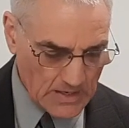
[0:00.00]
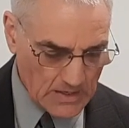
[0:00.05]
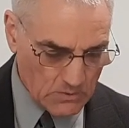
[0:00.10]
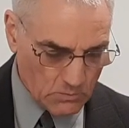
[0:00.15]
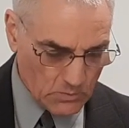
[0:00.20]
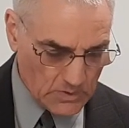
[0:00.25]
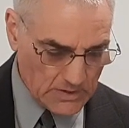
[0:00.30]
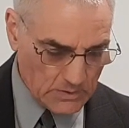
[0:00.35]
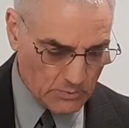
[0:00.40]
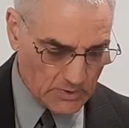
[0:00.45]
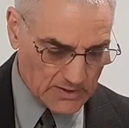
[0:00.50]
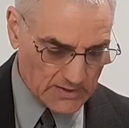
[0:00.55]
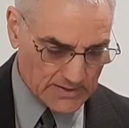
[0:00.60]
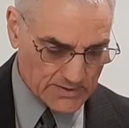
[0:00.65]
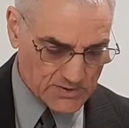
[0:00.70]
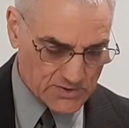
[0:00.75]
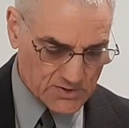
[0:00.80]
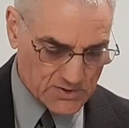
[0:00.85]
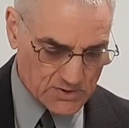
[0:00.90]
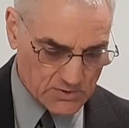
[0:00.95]
we will
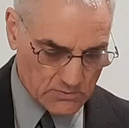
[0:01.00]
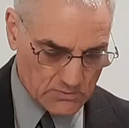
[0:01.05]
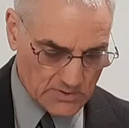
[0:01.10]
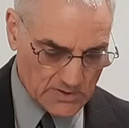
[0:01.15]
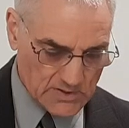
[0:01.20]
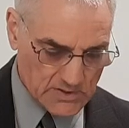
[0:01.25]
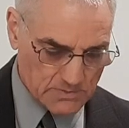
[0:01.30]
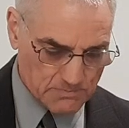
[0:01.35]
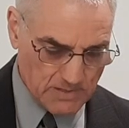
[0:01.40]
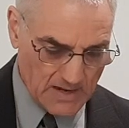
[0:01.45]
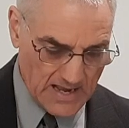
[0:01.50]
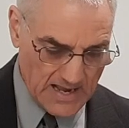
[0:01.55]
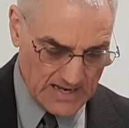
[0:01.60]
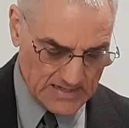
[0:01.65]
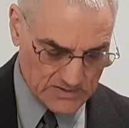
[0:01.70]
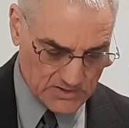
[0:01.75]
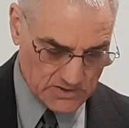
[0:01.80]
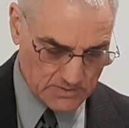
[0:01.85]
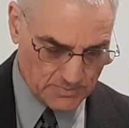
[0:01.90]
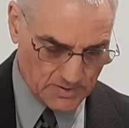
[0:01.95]
as soon as
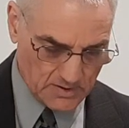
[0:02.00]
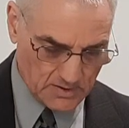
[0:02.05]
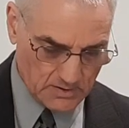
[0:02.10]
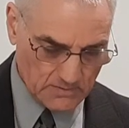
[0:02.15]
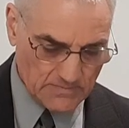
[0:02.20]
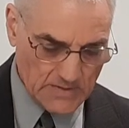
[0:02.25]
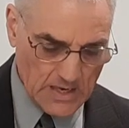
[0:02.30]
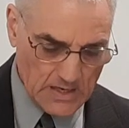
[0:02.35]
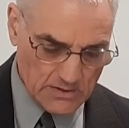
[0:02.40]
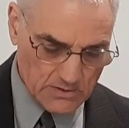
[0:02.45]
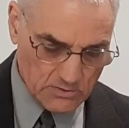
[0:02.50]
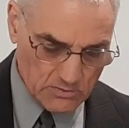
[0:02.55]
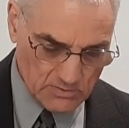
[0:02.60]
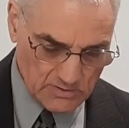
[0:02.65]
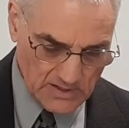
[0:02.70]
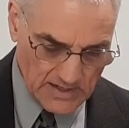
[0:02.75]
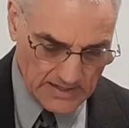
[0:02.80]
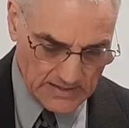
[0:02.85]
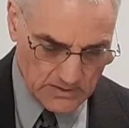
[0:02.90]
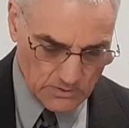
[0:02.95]
possible
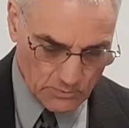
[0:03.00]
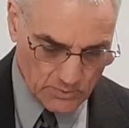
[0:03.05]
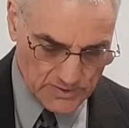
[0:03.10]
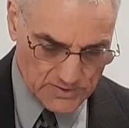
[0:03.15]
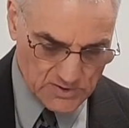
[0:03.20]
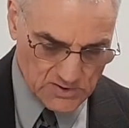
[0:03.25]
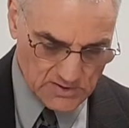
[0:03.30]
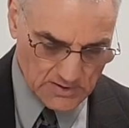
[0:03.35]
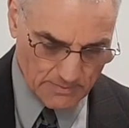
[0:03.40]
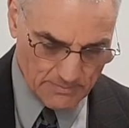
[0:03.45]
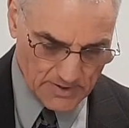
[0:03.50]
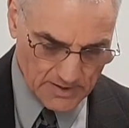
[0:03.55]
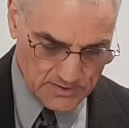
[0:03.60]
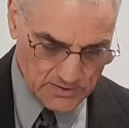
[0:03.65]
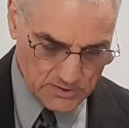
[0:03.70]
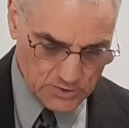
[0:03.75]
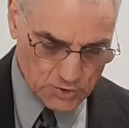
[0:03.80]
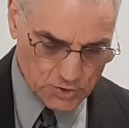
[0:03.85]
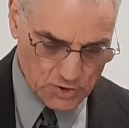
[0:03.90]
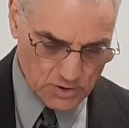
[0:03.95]
unite with some
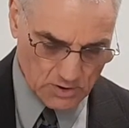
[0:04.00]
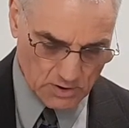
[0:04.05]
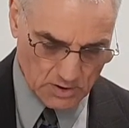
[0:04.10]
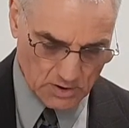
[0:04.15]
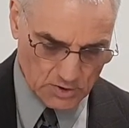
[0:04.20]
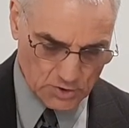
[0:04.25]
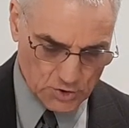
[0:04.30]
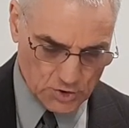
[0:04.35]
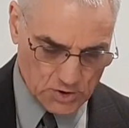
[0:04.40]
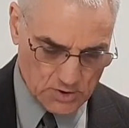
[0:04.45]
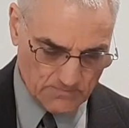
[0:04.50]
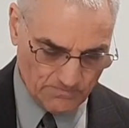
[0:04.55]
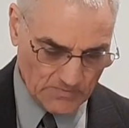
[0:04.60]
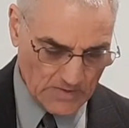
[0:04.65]
other church